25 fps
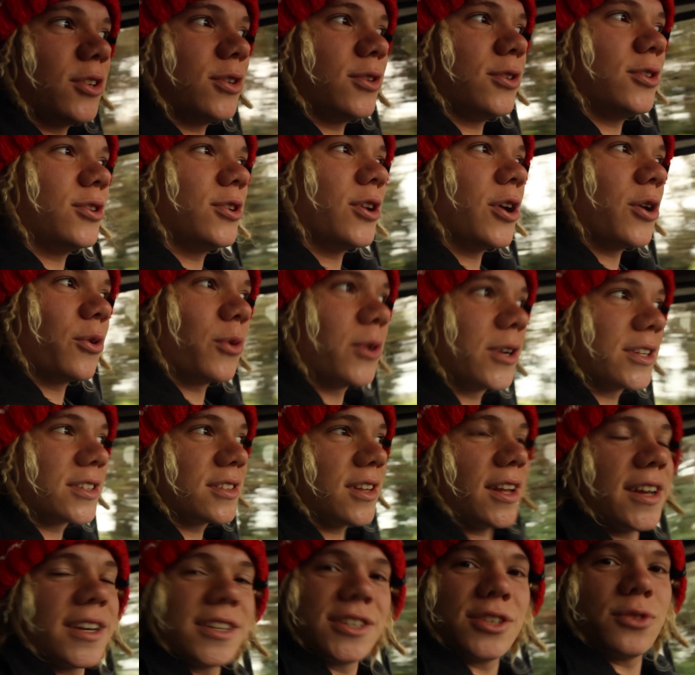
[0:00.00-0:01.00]
you know what it's
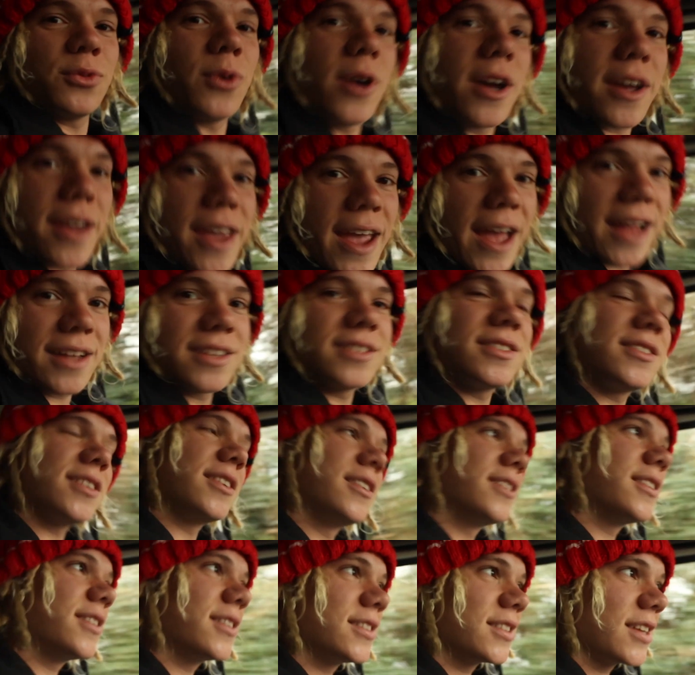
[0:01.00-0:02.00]
like to work and
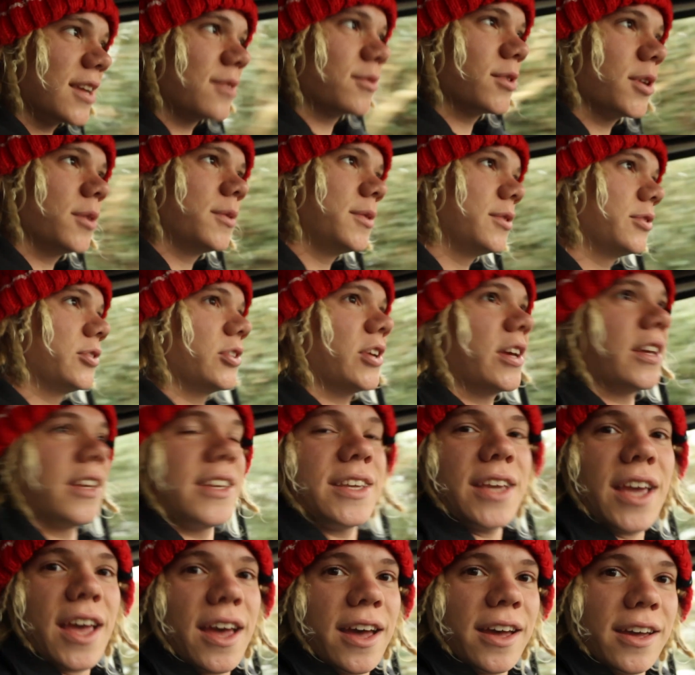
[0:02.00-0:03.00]
study at the same time? He's like,
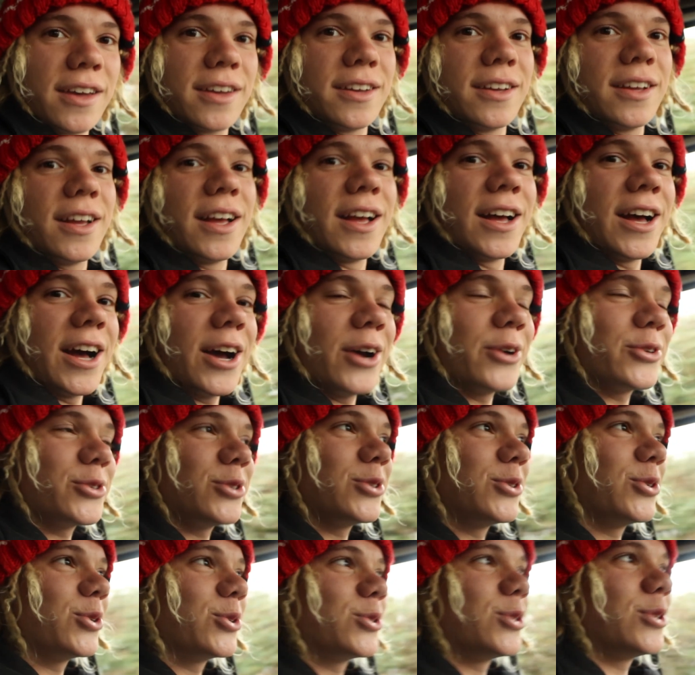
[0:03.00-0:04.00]
yeah, I was
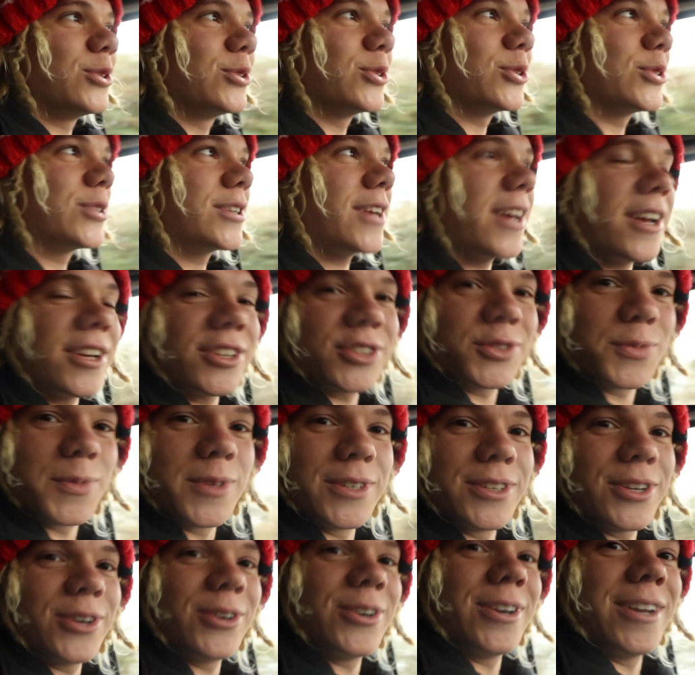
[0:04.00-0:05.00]
a door-to-door
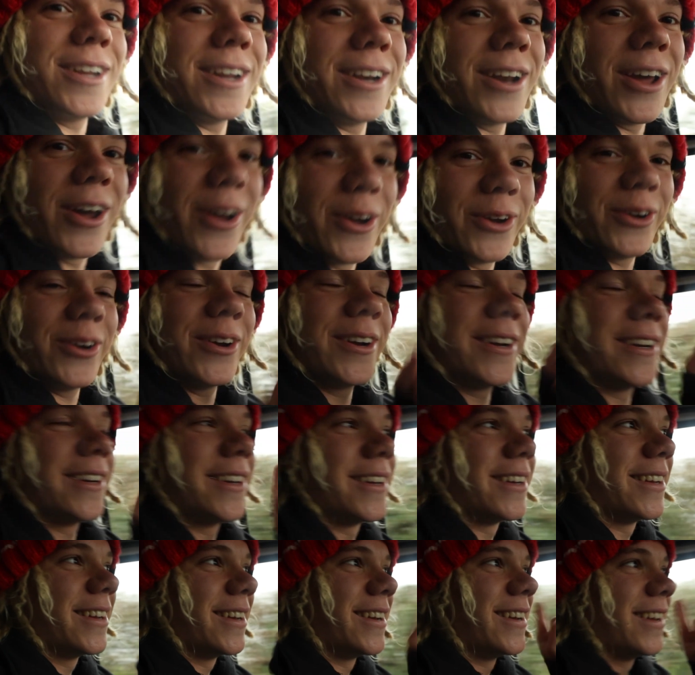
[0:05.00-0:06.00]
salesman, don't you know?
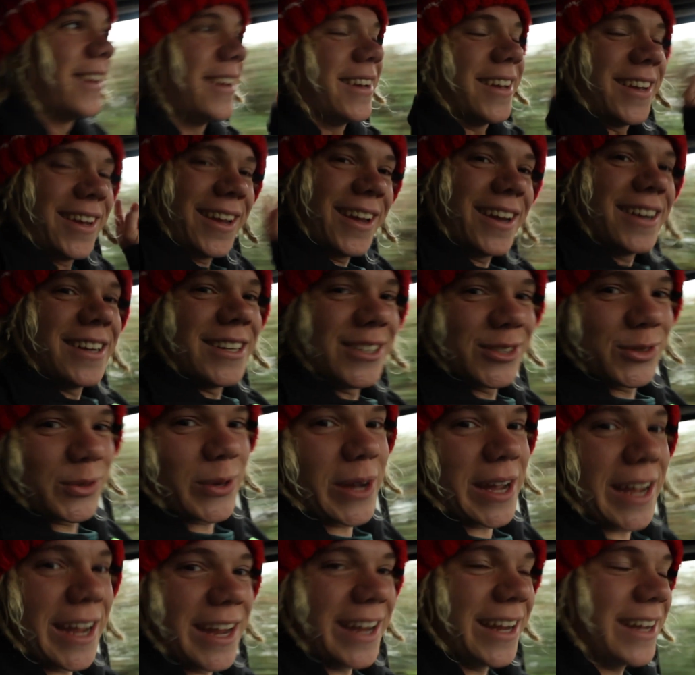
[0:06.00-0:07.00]
In his
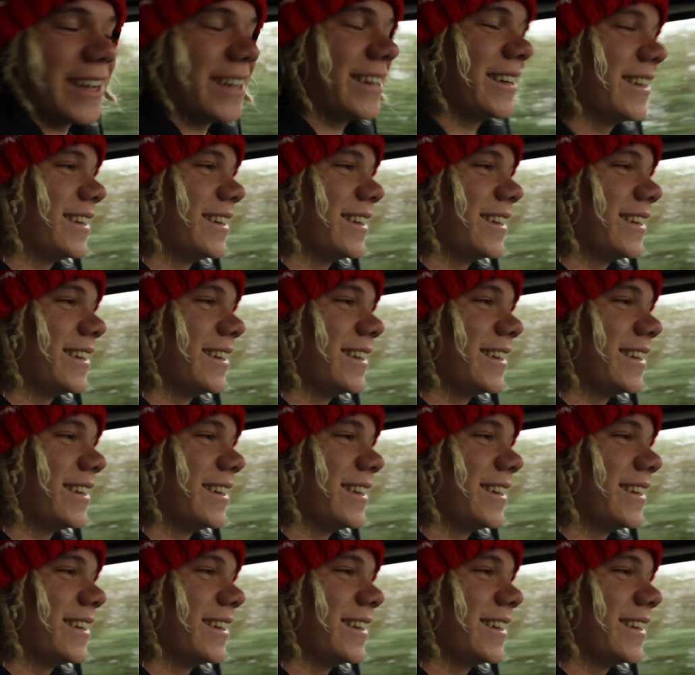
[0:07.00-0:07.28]
way.